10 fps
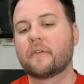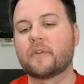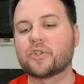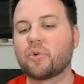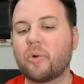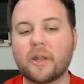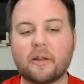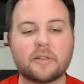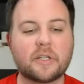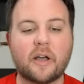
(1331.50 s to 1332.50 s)
for
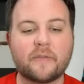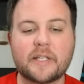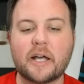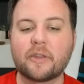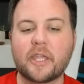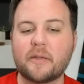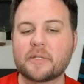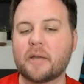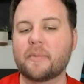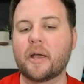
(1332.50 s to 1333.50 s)
$20 off. Download the Game
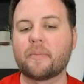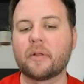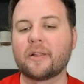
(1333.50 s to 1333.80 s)
Time app.